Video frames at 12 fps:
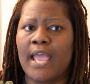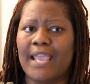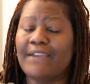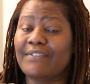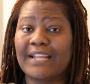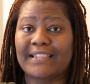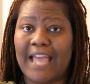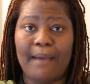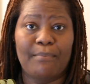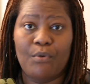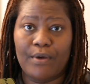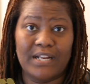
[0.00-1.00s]
Even at
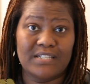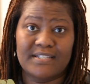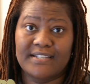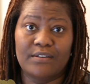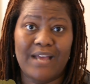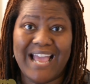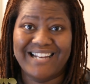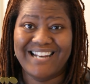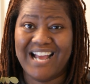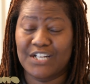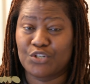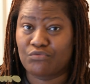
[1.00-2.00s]
that point, it still had
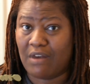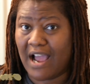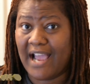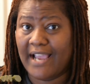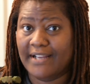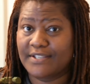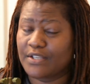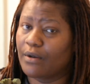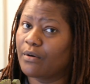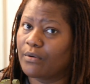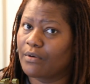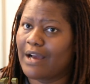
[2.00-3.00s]
not dried,
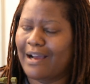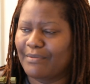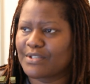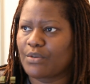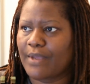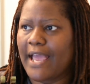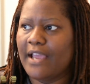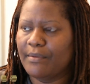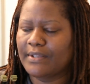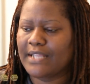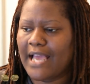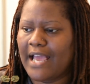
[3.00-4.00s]
so I was okay
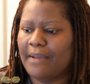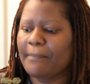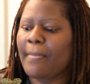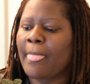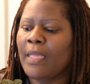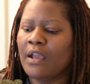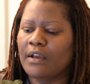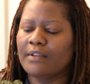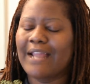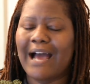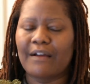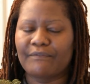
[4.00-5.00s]
with that.
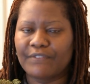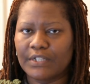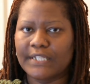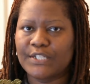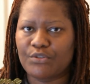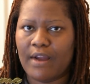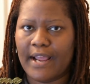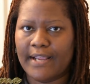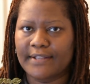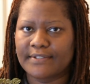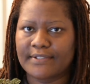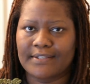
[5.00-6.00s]
Not fully
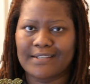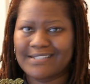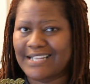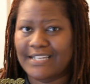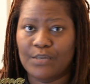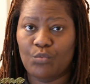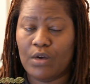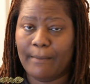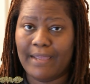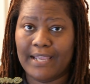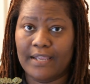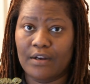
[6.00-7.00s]
drying because I didn't want
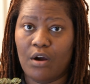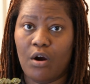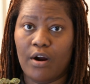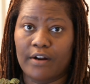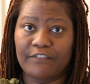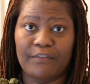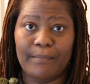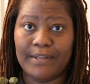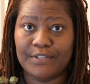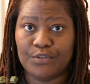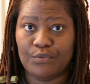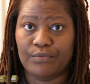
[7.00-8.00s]
to make it harder for
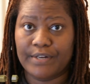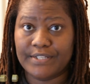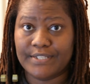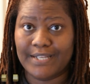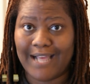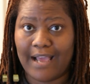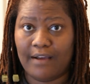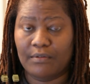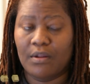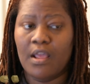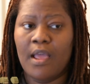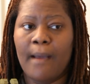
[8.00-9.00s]
me to rinse it
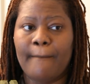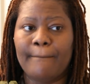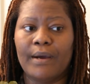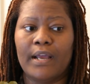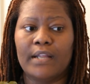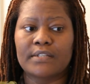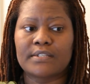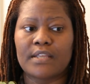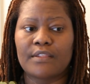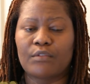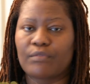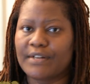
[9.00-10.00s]
out. But
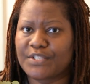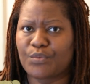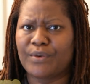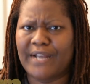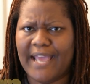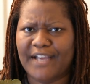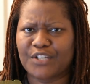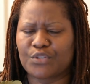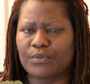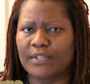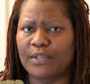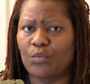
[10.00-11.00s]
the rinse went
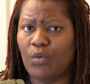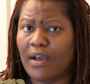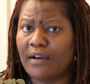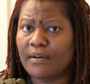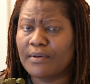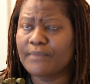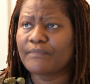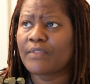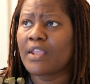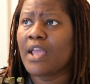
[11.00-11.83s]
actually well.